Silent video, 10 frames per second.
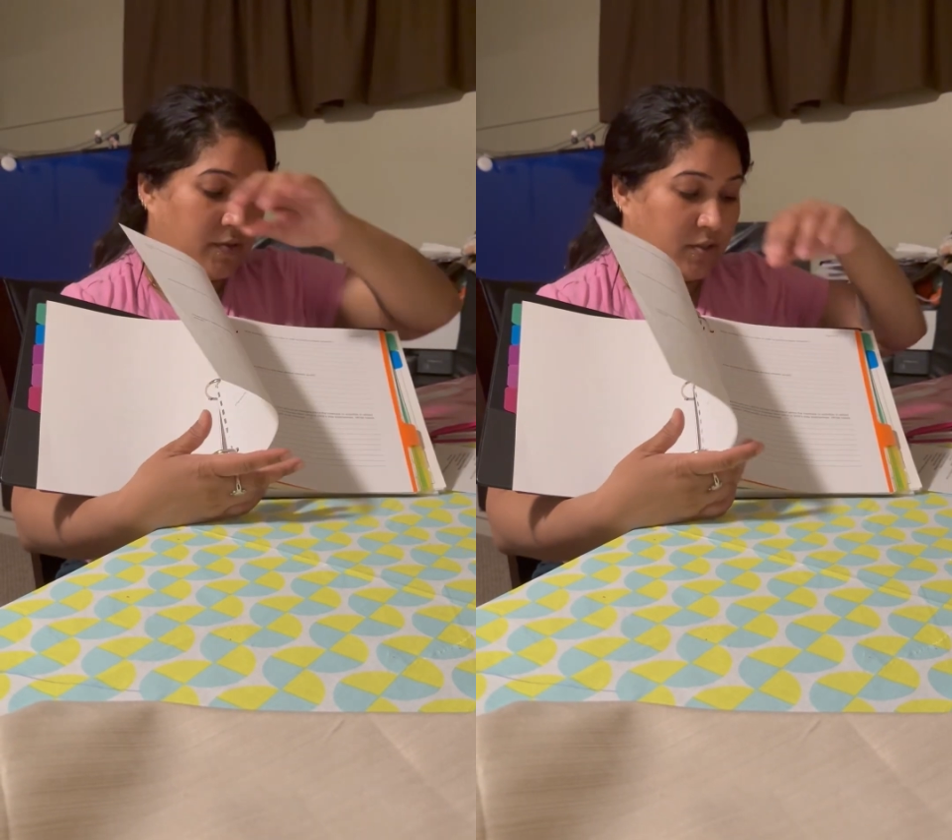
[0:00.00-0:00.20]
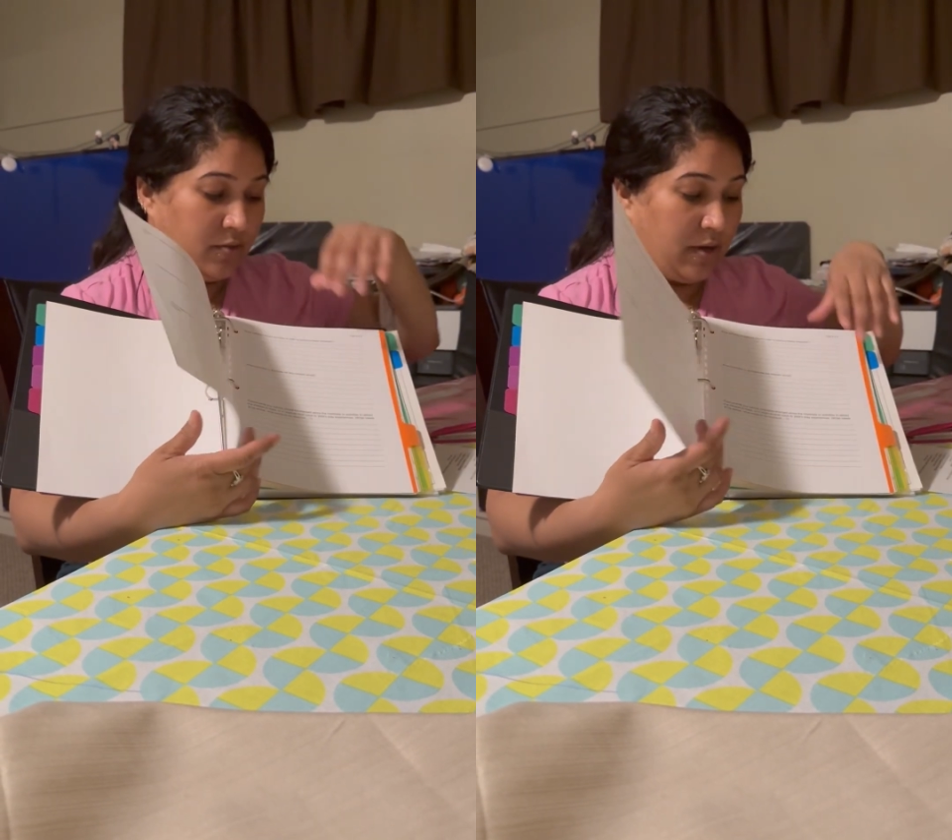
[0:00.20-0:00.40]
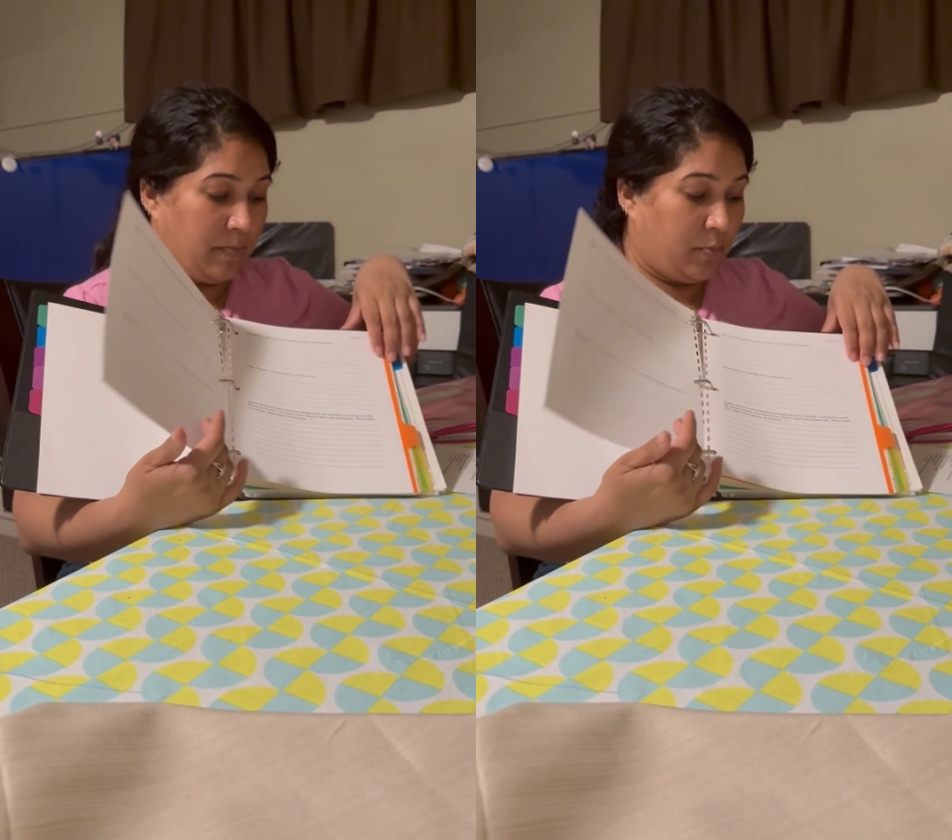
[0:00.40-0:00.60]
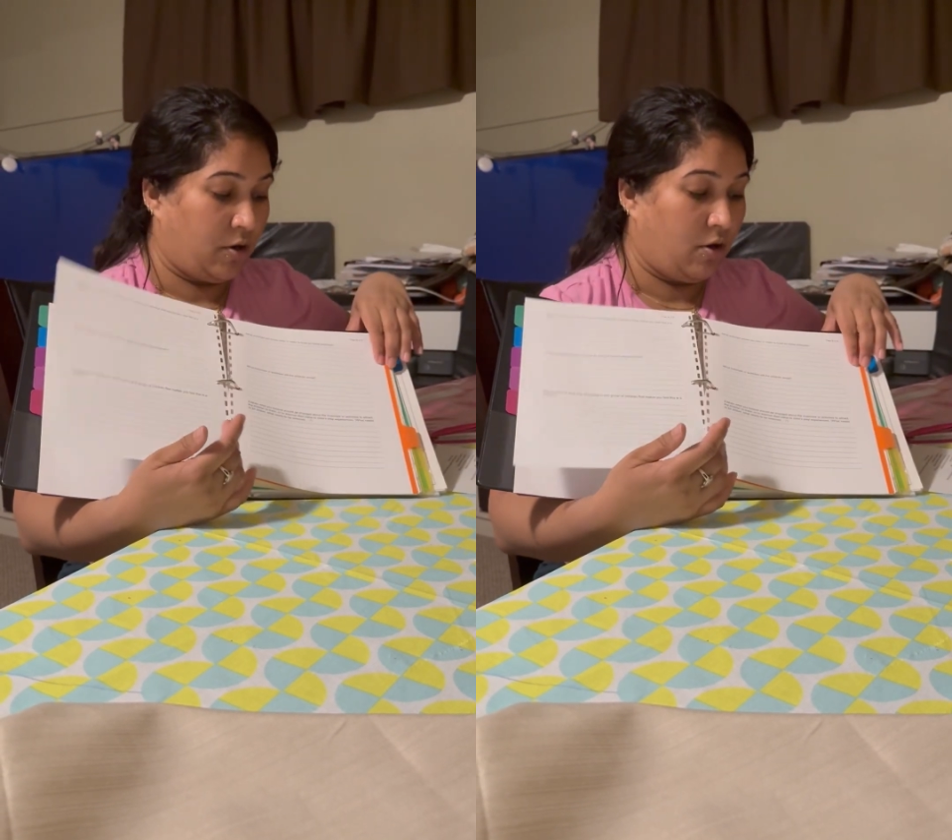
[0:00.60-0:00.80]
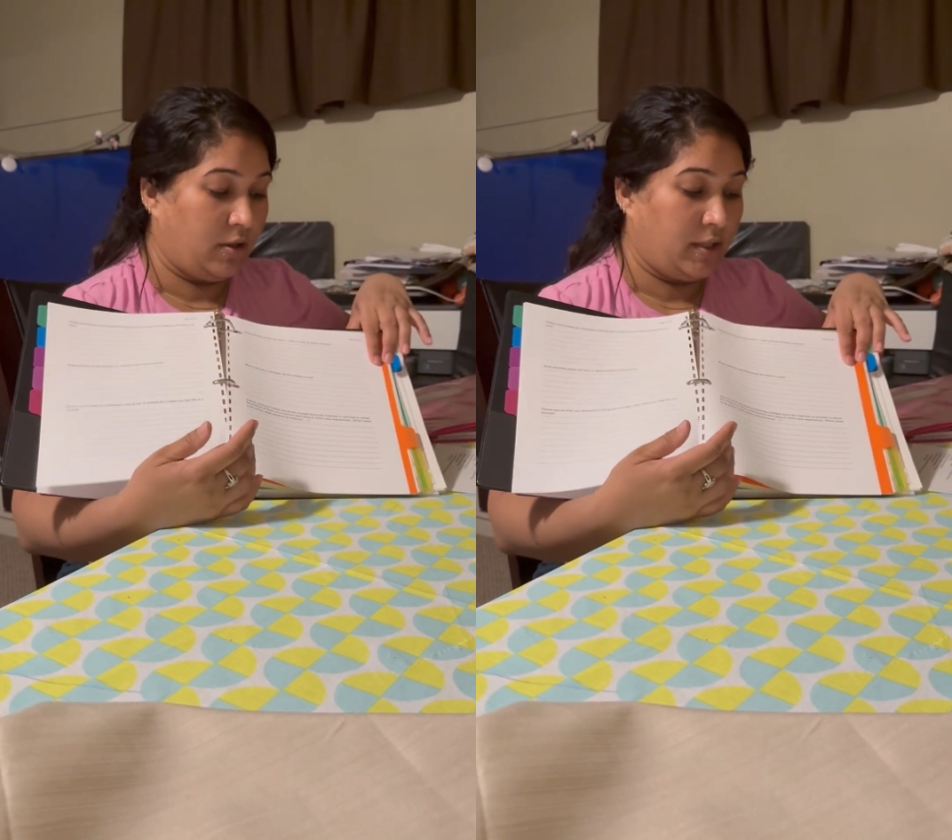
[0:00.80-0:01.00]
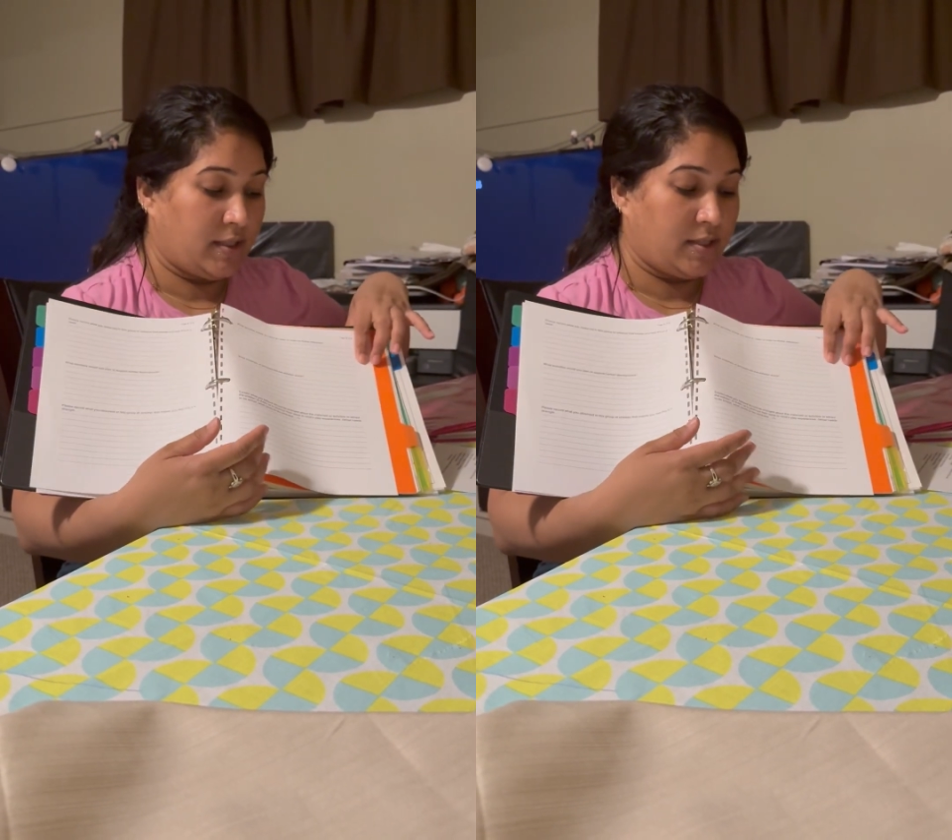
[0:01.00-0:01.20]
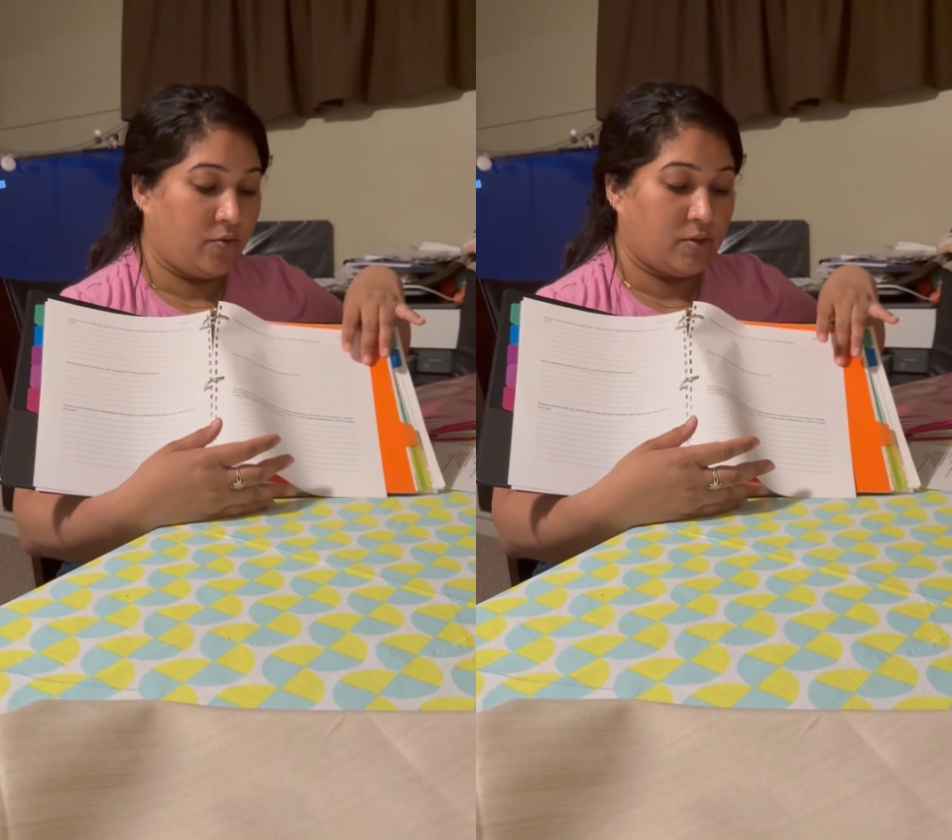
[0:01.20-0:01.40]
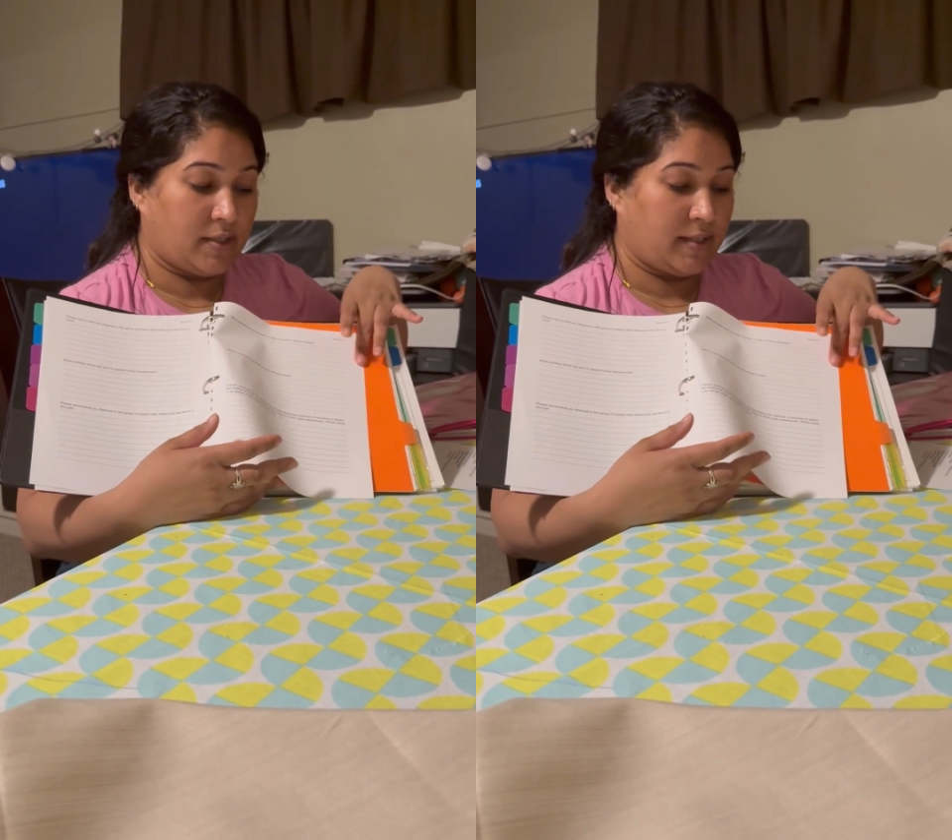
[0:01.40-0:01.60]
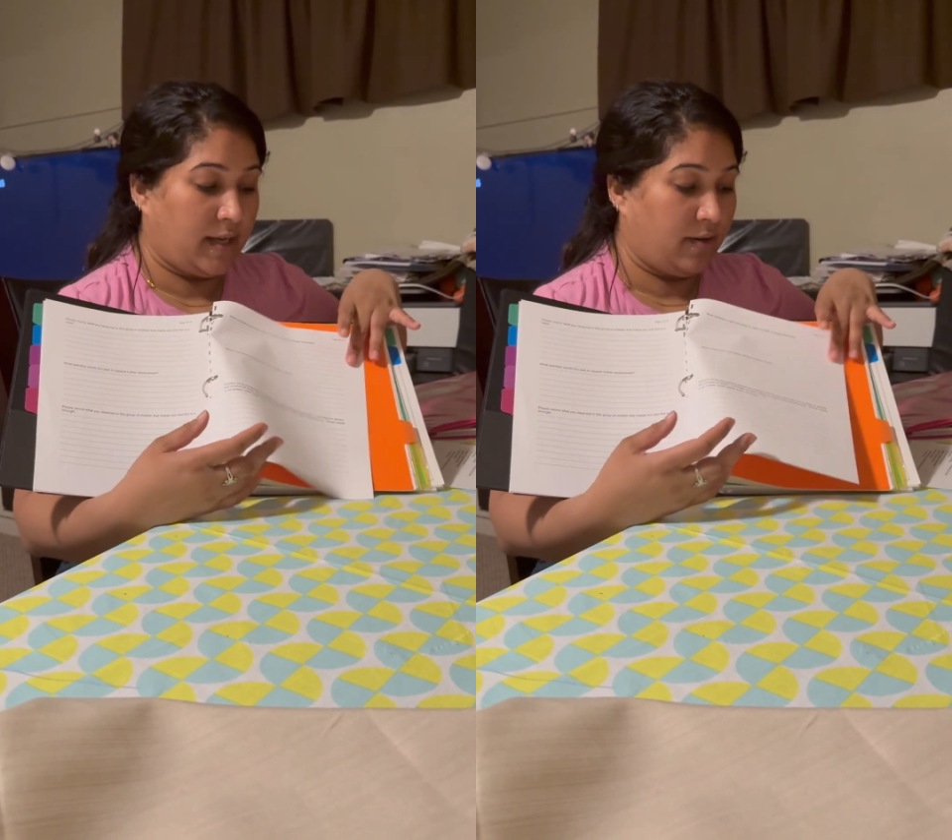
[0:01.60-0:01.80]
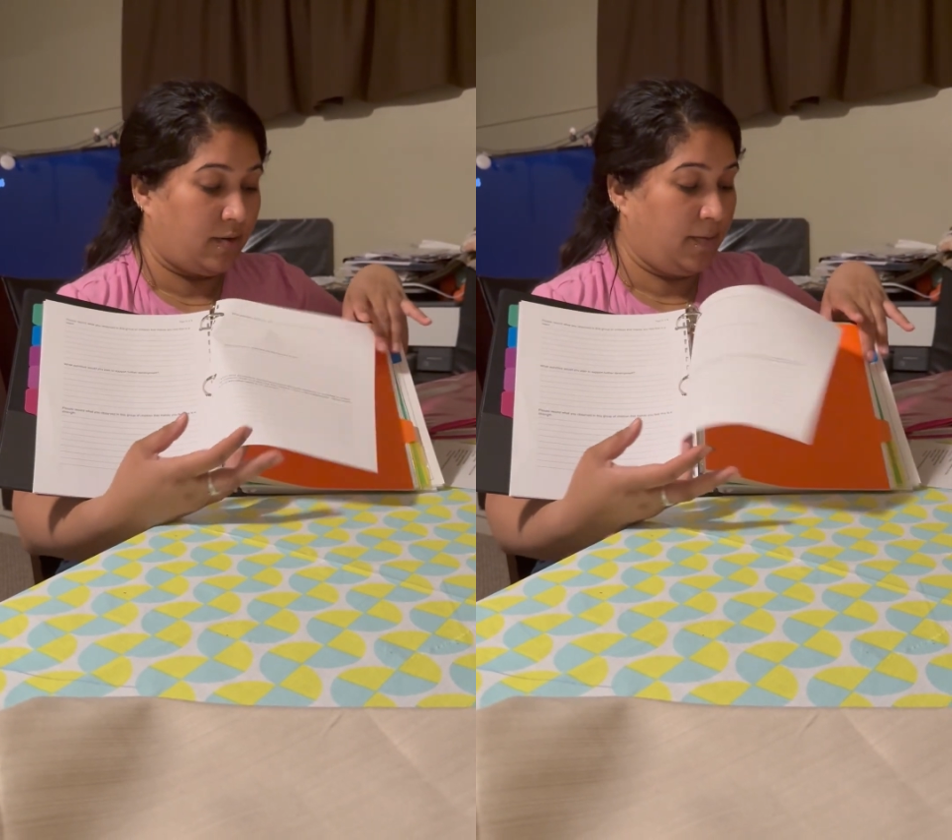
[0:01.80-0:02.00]
So I put all these notes
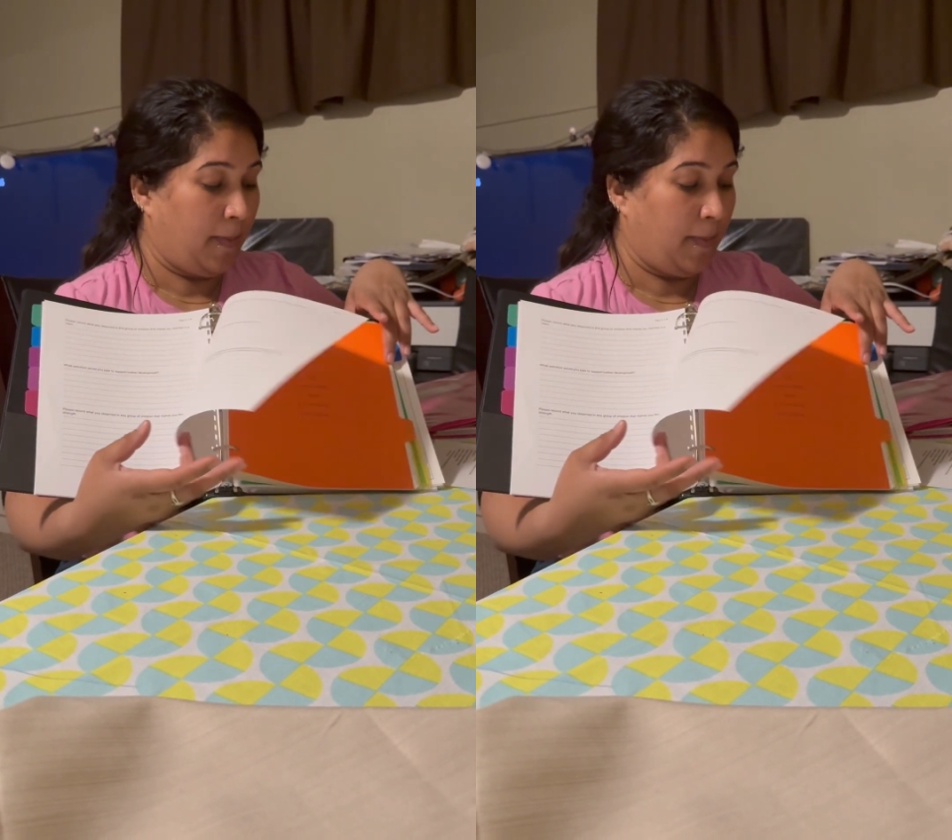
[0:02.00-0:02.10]
here.